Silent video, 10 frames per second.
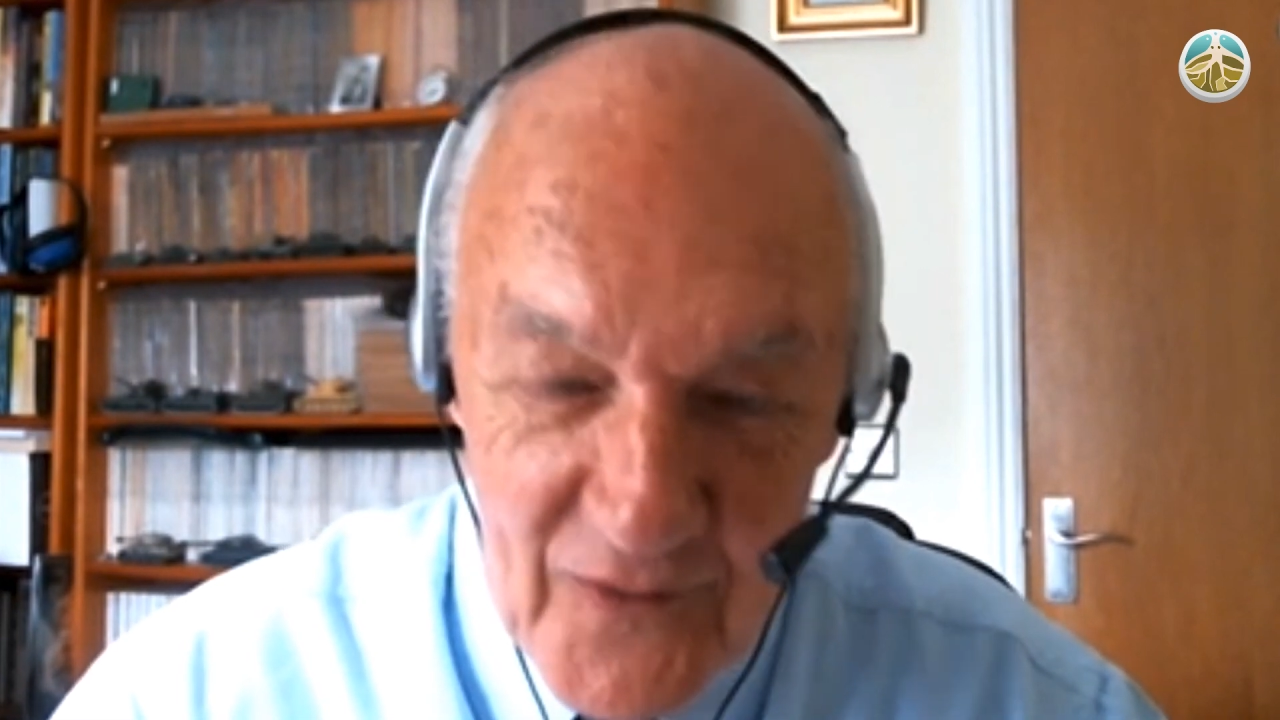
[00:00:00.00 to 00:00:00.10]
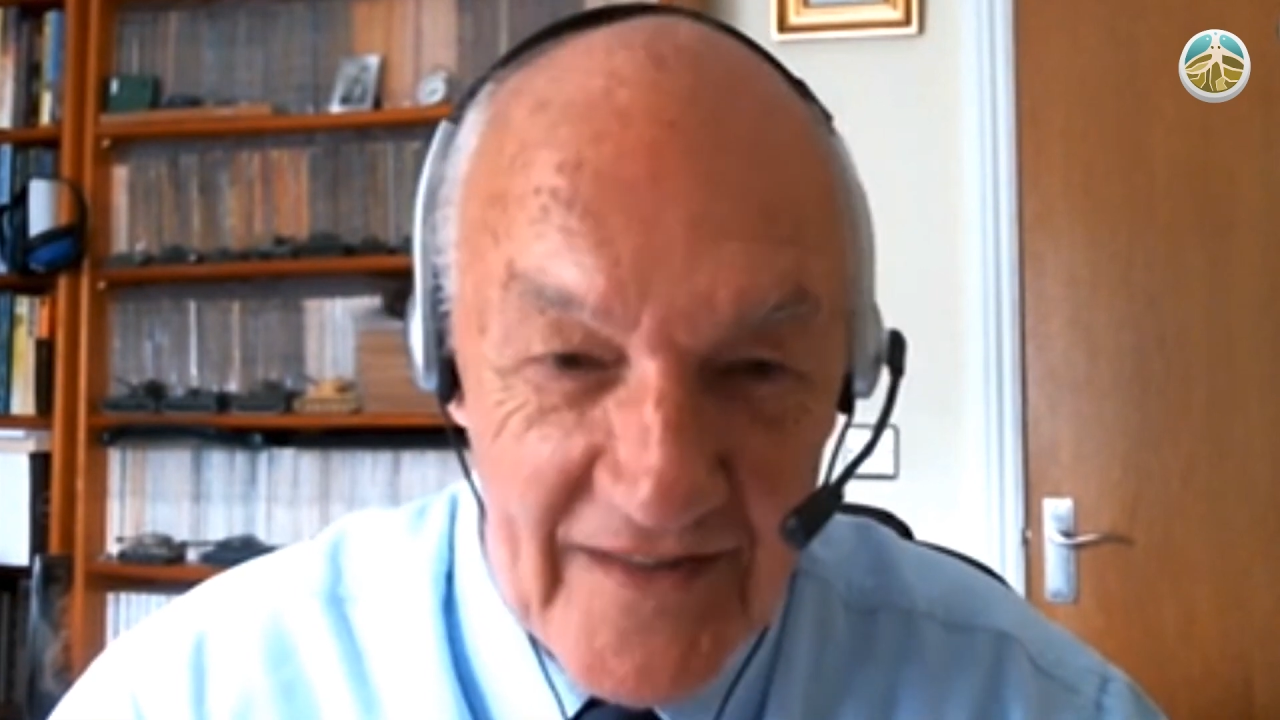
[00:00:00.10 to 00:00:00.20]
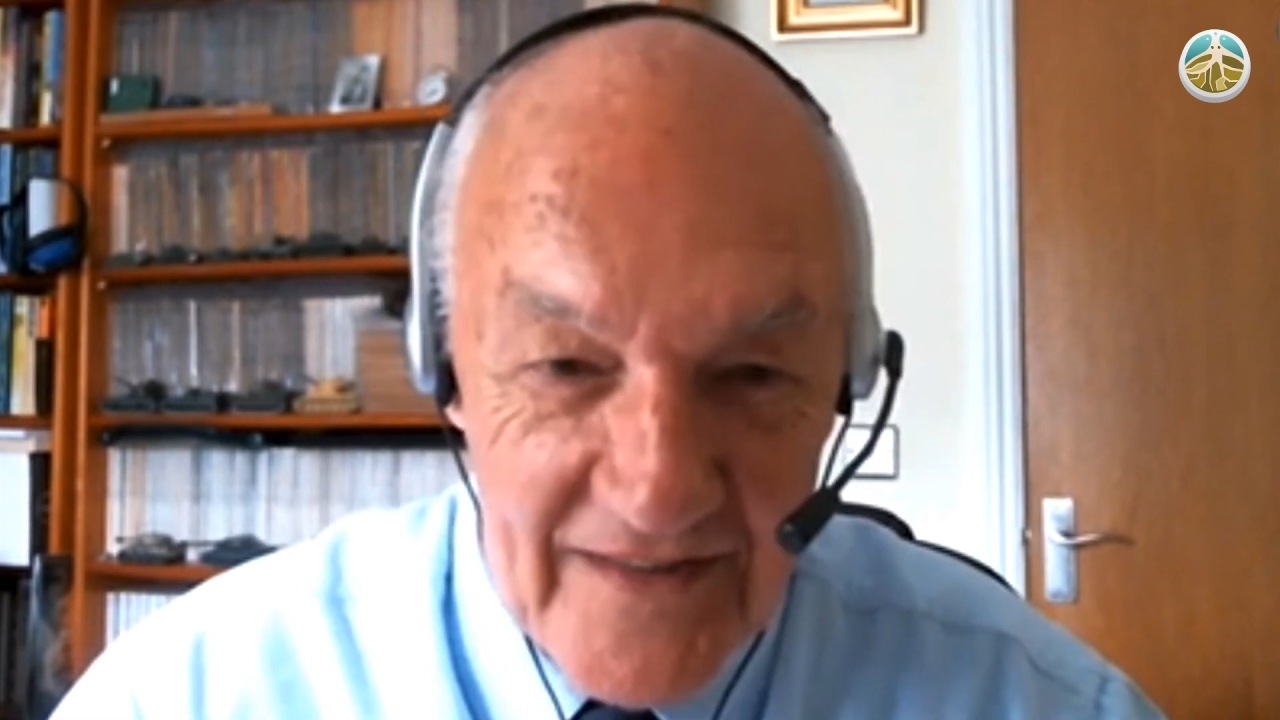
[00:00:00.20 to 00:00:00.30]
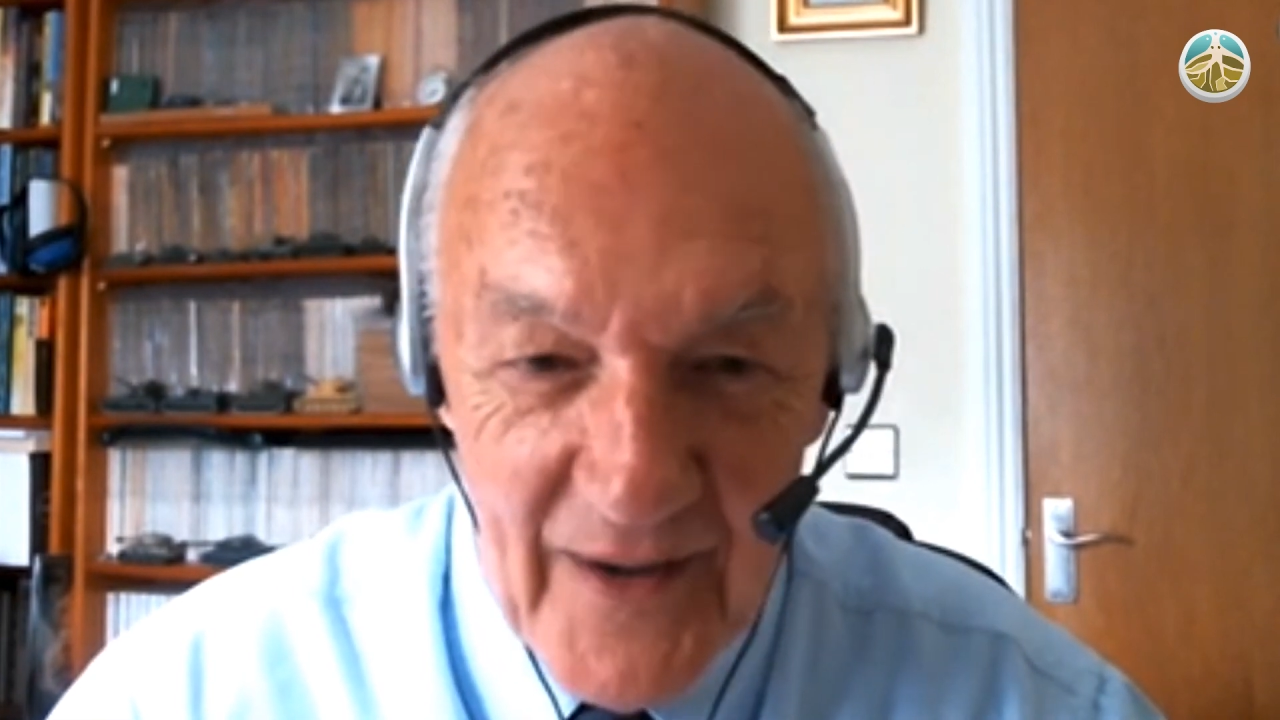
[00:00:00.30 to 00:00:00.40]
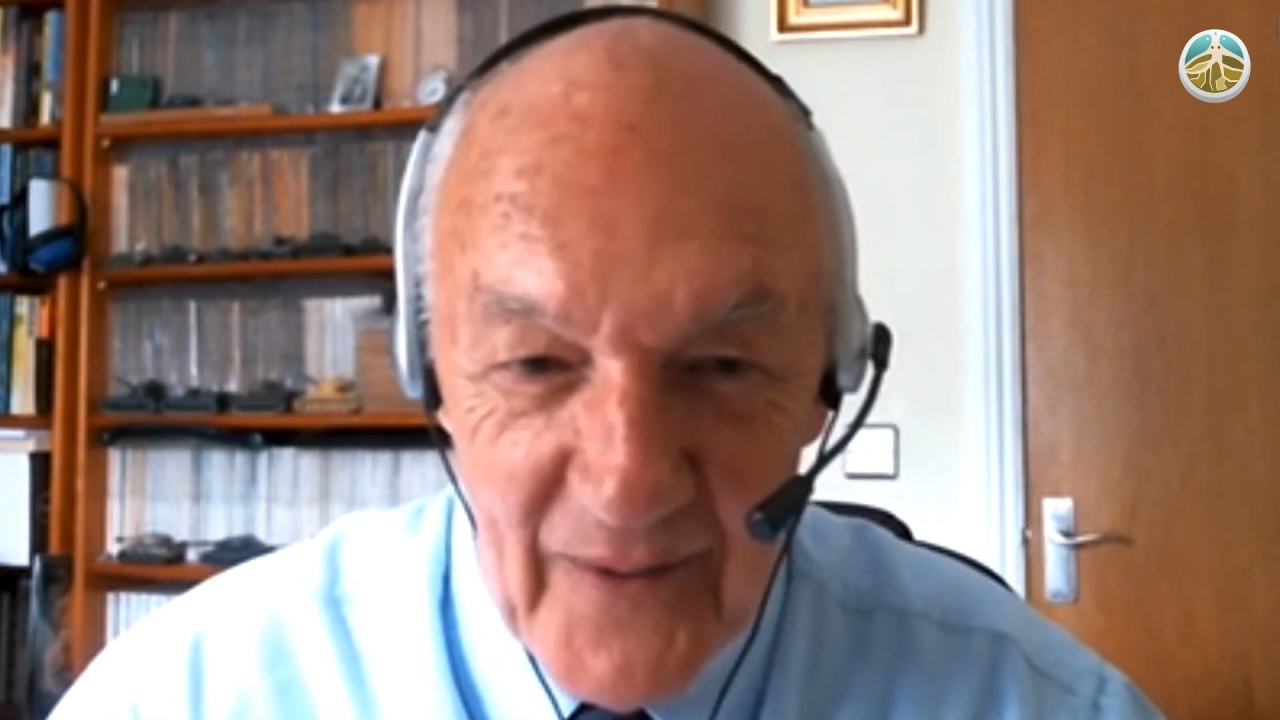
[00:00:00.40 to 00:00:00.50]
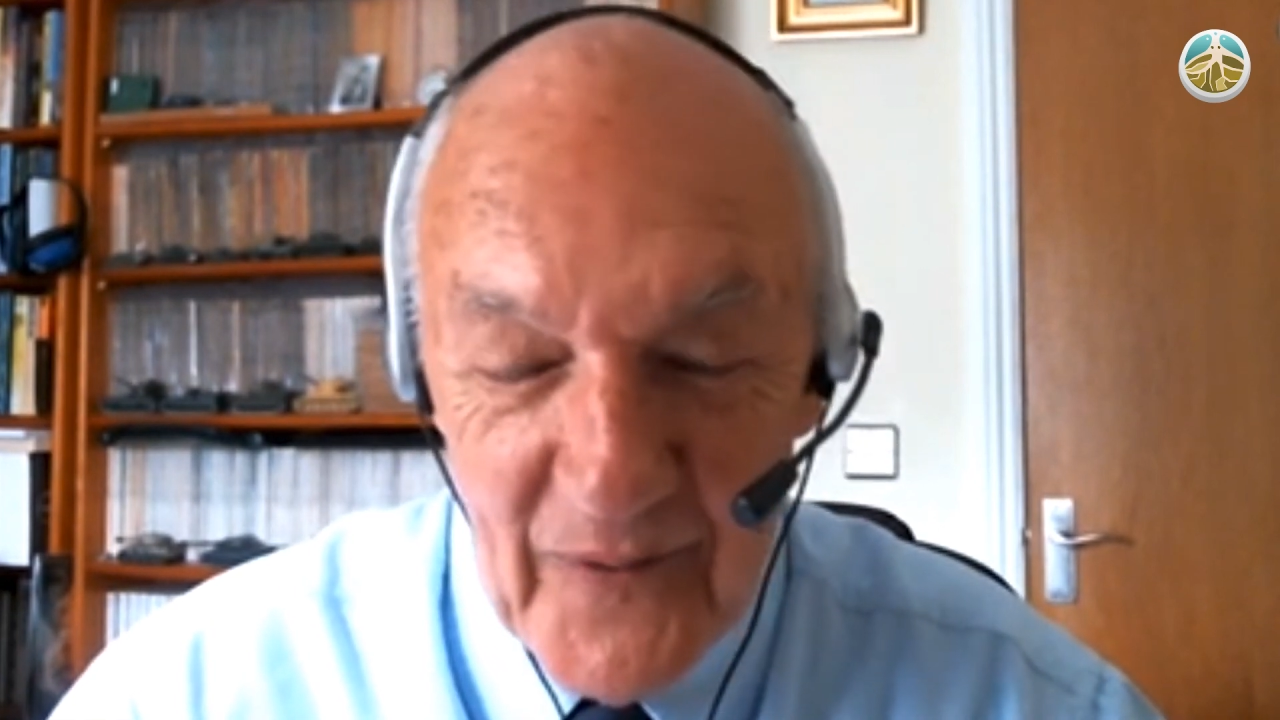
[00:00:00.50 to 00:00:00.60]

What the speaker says: written that